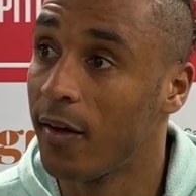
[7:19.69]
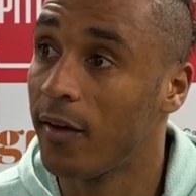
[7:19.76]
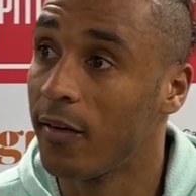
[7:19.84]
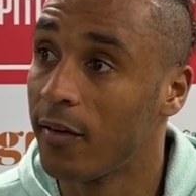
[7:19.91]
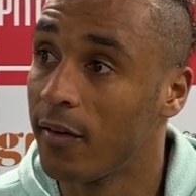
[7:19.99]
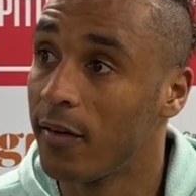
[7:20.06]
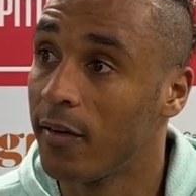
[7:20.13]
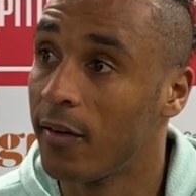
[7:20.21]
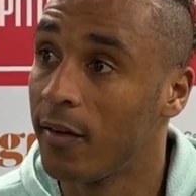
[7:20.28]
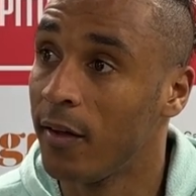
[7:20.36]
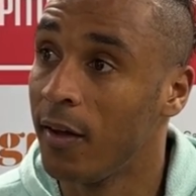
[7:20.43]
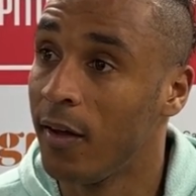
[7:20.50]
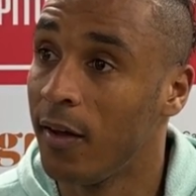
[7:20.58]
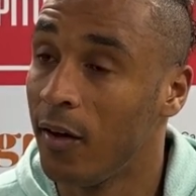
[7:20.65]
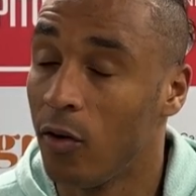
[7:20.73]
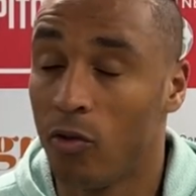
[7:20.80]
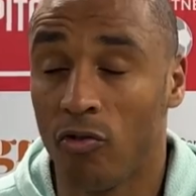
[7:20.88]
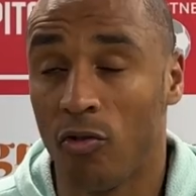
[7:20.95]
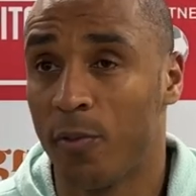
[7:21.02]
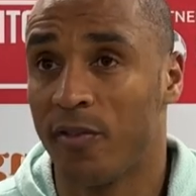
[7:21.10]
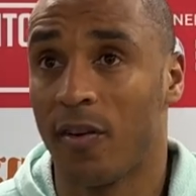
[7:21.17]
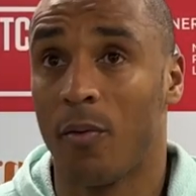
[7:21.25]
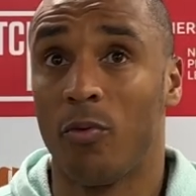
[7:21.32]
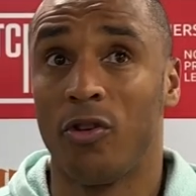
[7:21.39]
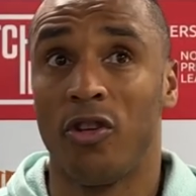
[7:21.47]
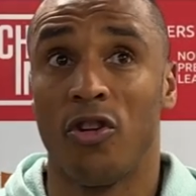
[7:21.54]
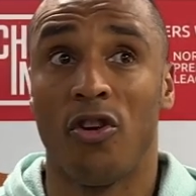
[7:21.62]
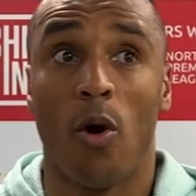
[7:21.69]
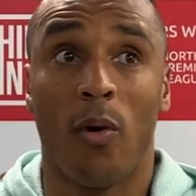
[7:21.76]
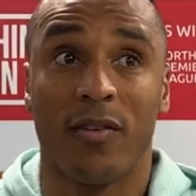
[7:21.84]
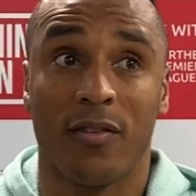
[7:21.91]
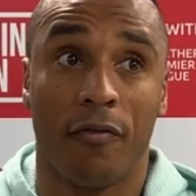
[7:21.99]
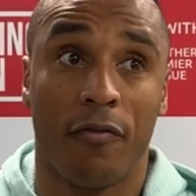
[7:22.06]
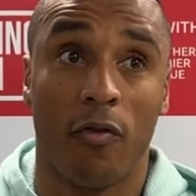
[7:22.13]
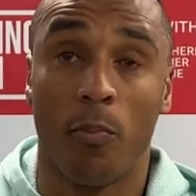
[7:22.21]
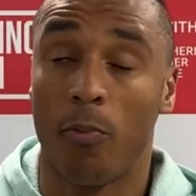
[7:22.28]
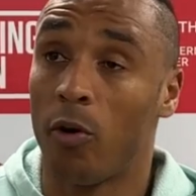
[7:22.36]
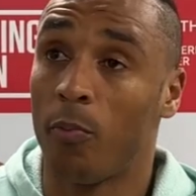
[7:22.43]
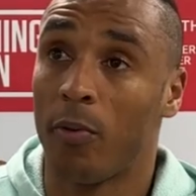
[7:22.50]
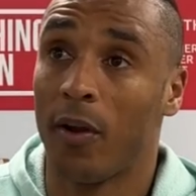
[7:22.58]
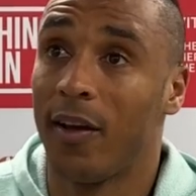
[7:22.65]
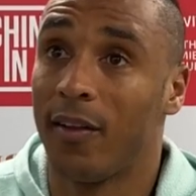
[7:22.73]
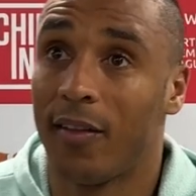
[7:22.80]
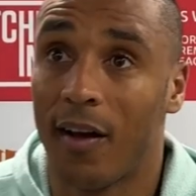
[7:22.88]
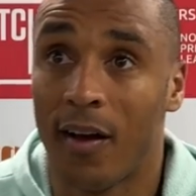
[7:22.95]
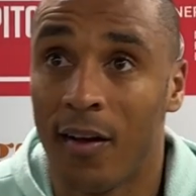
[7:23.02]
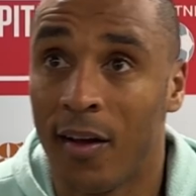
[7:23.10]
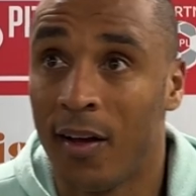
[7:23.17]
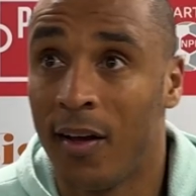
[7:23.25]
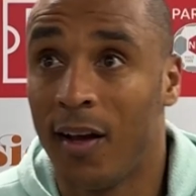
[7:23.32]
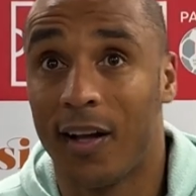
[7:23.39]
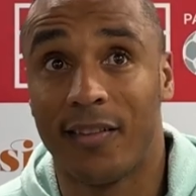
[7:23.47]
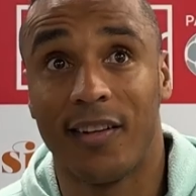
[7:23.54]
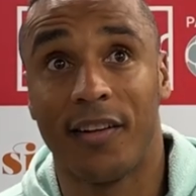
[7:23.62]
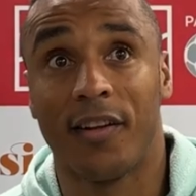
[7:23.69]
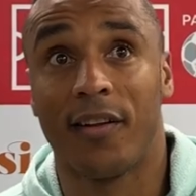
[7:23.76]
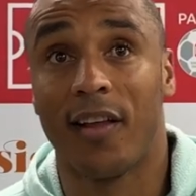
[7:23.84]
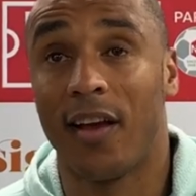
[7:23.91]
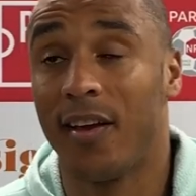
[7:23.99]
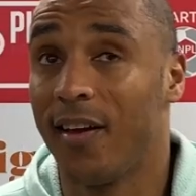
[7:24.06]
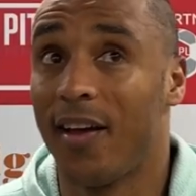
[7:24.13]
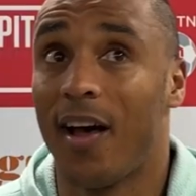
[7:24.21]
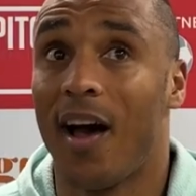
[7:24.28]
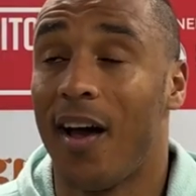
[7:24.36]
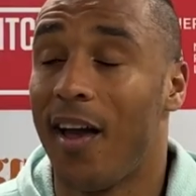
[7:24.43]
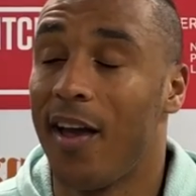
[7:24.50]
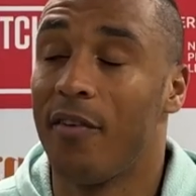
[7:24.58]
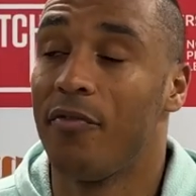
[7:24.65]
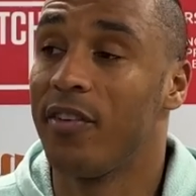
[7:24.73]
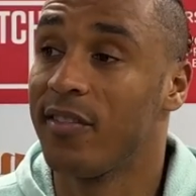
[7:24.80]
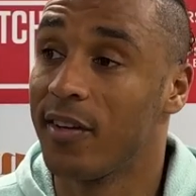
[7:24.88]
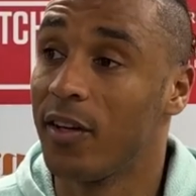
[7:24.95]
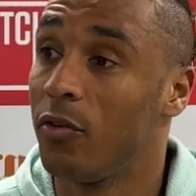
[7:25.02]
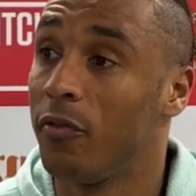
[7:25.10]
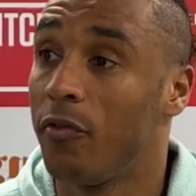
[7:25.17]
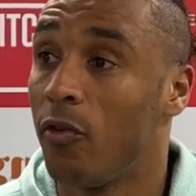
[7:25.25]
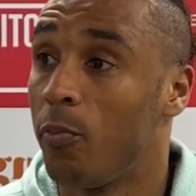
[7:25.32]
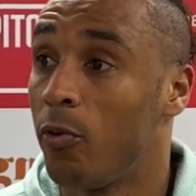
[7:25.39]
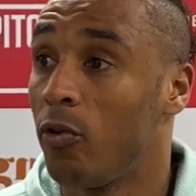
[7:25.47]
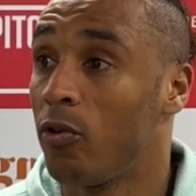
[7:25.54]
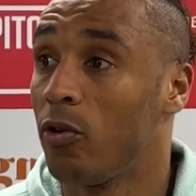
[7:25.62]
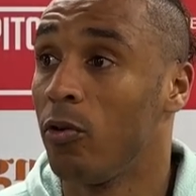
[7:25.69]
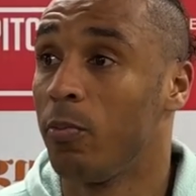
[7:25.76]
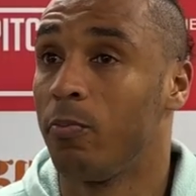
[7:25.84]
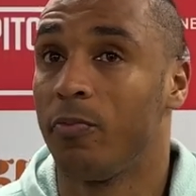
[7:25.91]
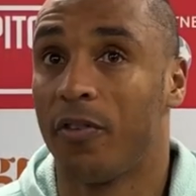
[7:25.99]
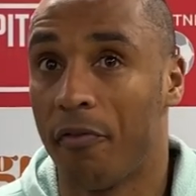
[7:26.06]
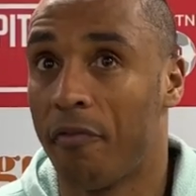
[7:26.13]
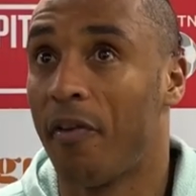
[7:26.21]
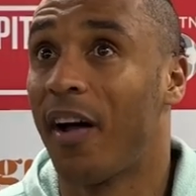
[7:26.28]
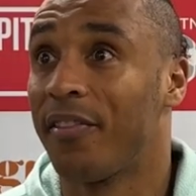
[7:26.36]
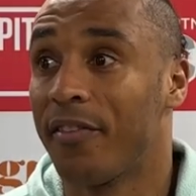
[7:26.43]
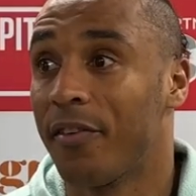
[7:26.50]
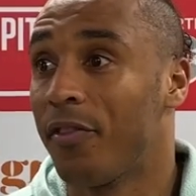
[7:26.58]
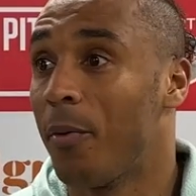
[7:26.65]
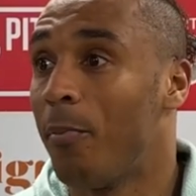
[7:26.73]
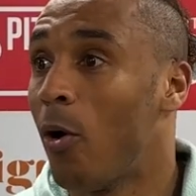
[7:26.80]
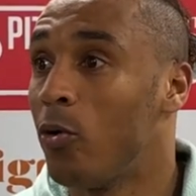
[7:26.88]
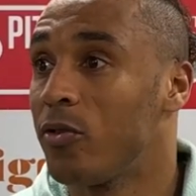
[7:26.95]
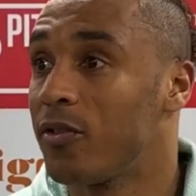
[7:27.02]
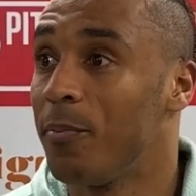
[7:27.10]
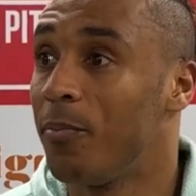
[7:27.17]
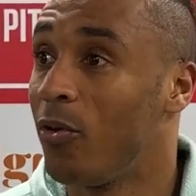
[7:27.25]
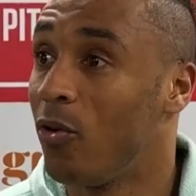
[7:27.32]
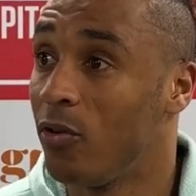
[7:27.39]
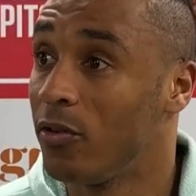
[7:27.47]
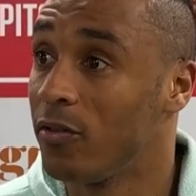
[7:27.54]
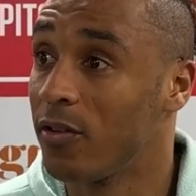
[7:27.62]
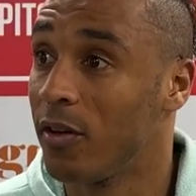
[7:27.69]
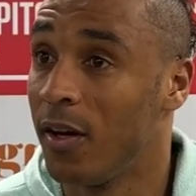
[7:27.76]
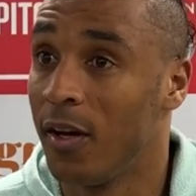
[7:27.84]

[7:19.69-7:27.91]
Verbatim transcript: on and off the pitch, isn't it? Hundred percent. Well, you know, as a football player, that at the end of the day, at every single football club, the fans are the most important.